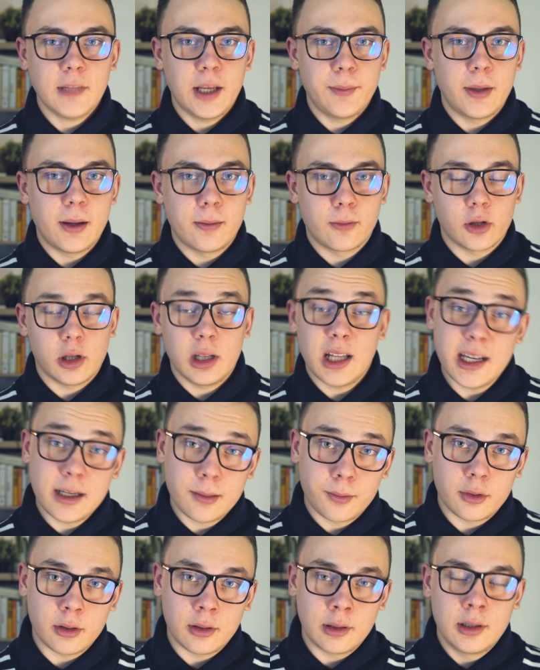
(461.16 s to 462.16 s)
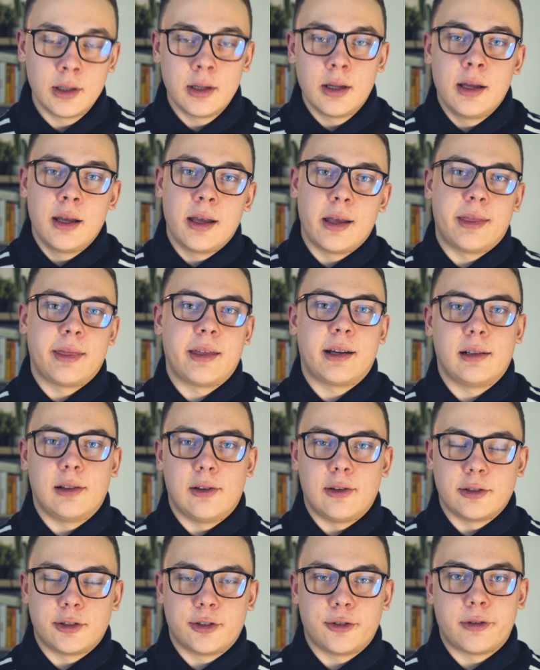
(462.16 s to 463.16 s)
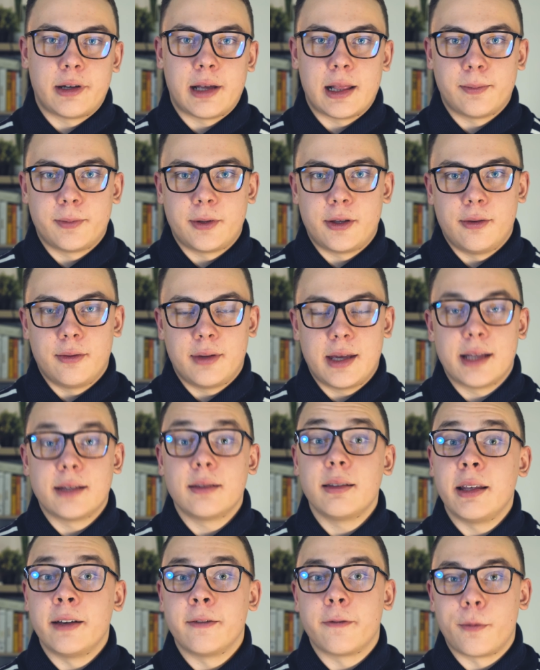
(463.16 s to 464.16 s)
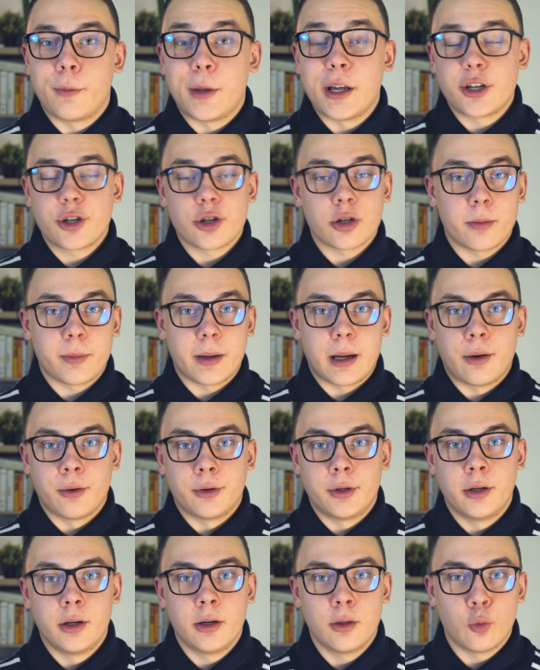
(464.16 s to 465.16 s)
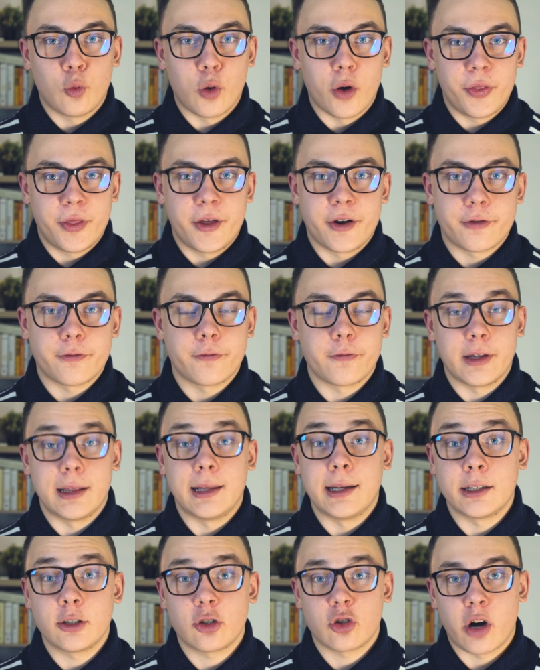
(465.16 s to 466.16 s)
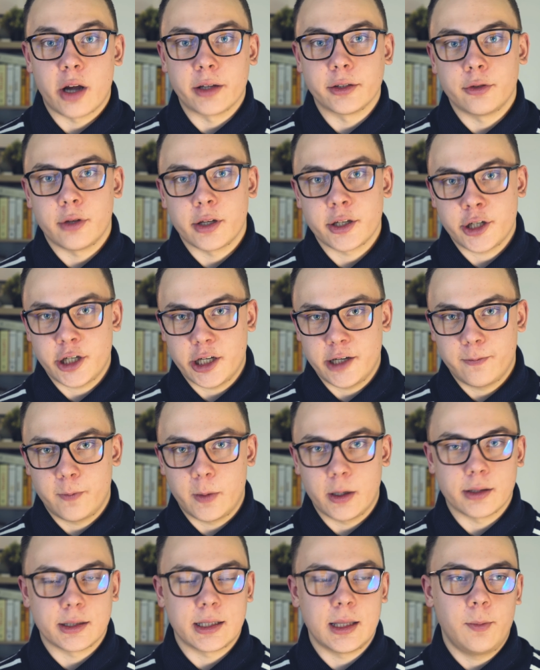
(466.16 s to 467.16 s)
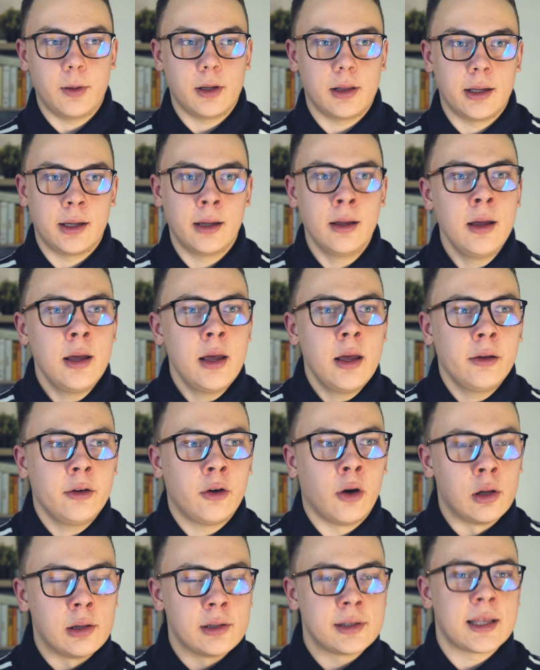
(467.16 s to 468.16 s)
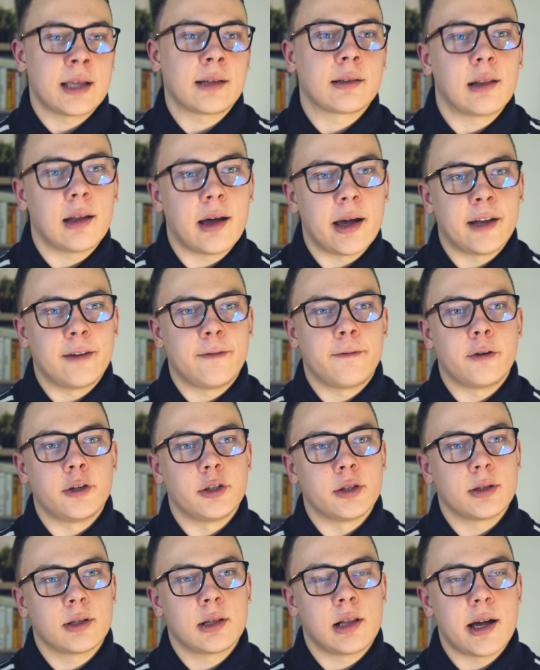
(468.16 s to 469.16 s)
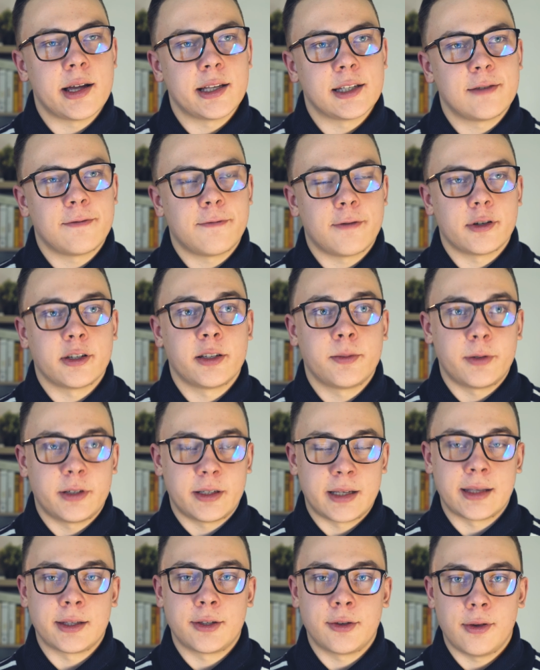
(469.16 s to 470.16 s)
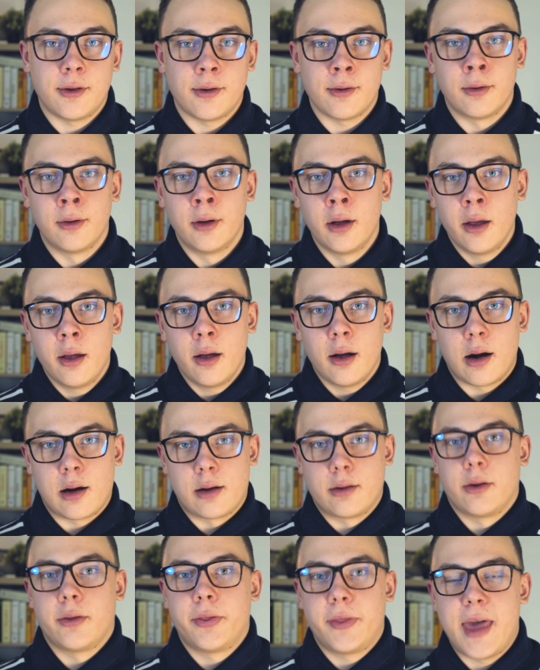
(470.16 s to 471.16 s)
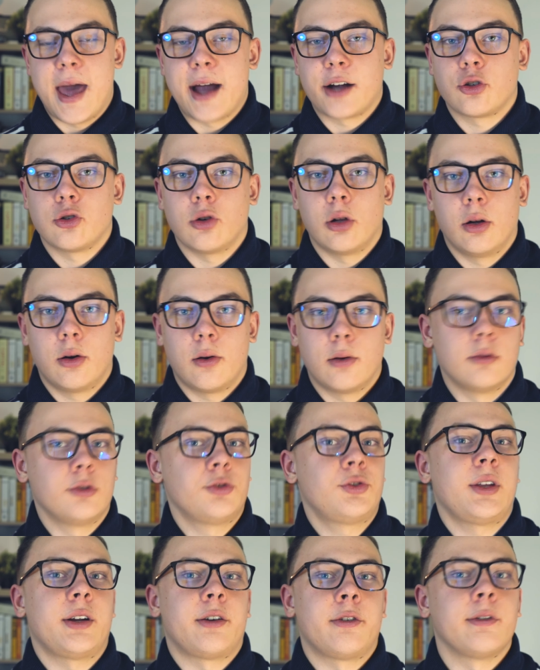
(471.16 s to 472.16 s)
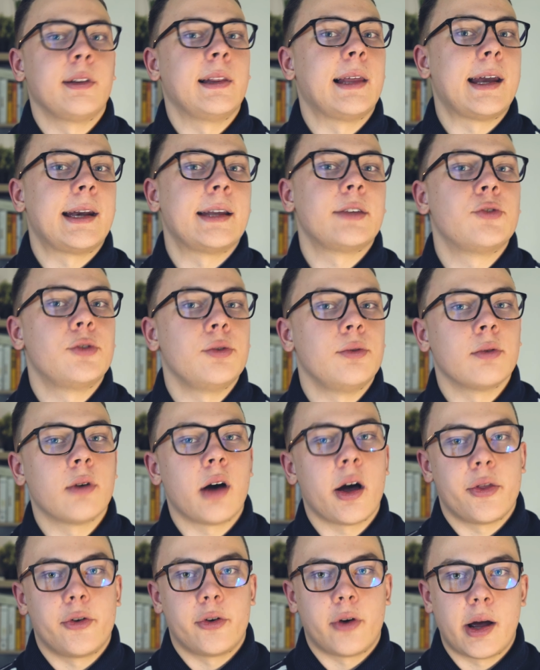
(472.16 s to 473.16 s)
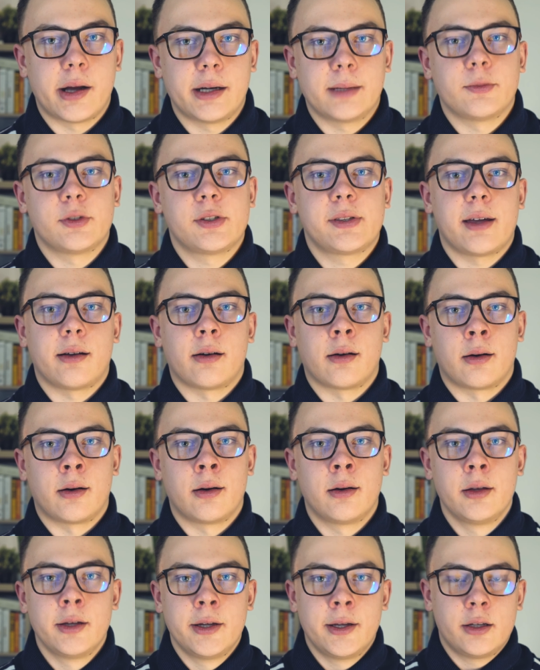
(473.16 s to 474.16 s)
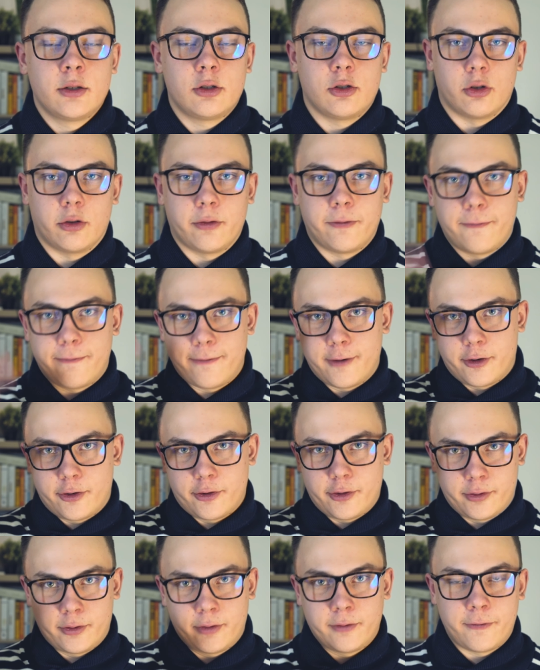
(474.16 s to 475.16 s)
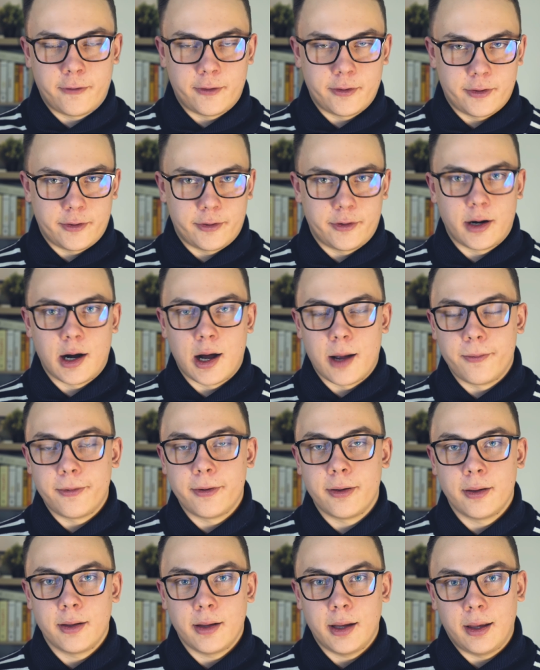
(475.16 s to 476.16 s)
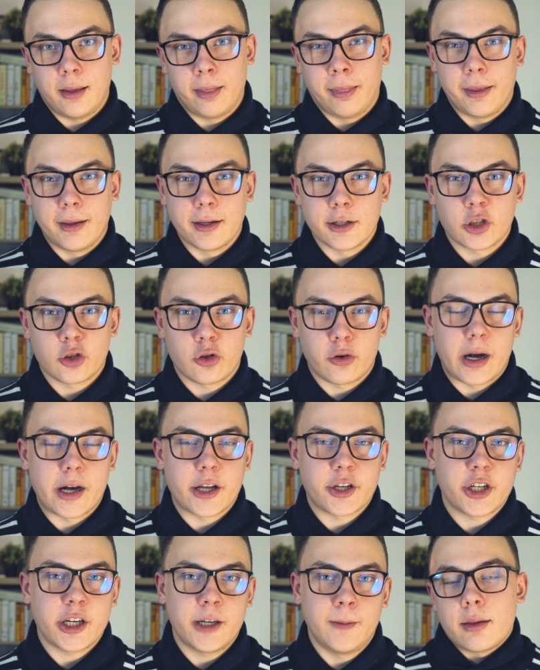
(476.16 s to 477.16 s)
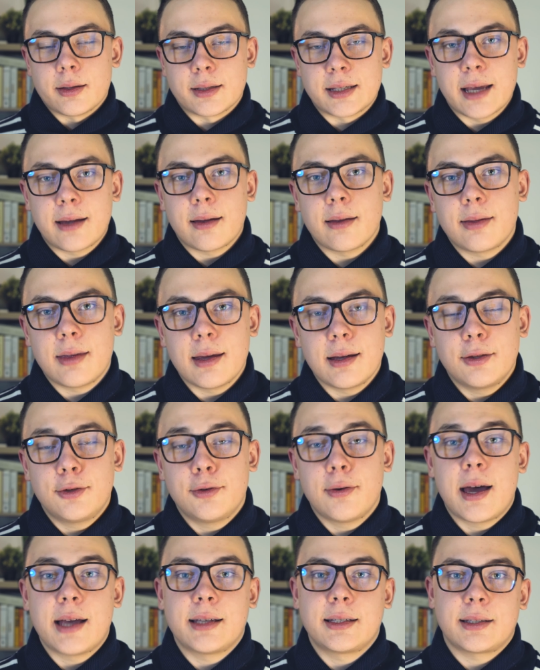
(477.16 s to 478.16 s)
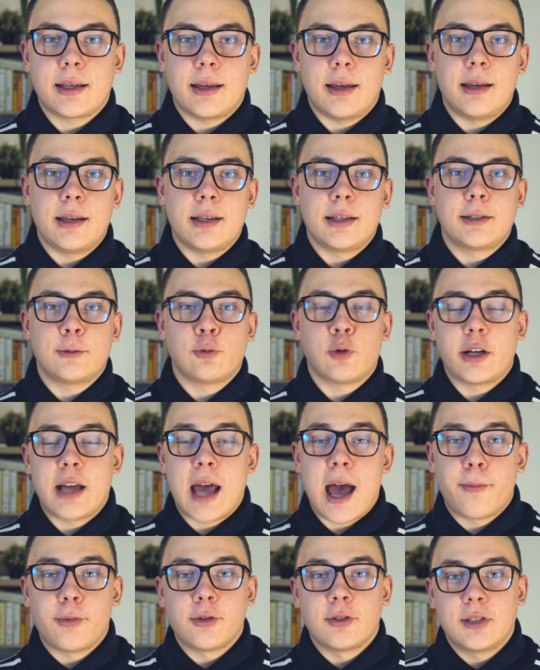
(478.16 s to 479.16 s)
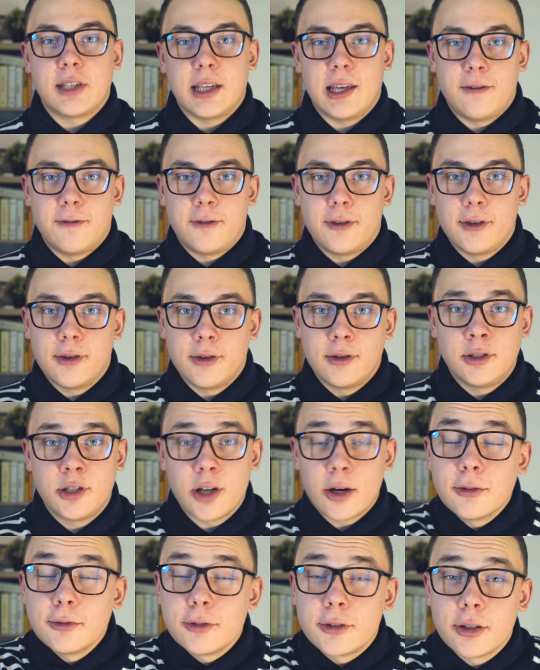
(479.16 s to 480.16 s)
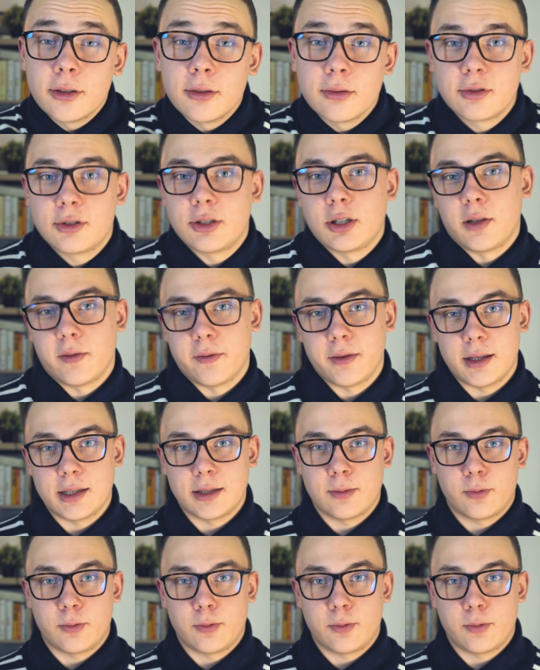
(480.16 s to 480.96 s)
be more likable, and that'll also help you get information about what they're really trying to achieve. Because typically, goals that clients first present to you are not the actual goals. They're related to other items that are sort of further up in the strategy. The second thing to ask is, what happens if you don't solve this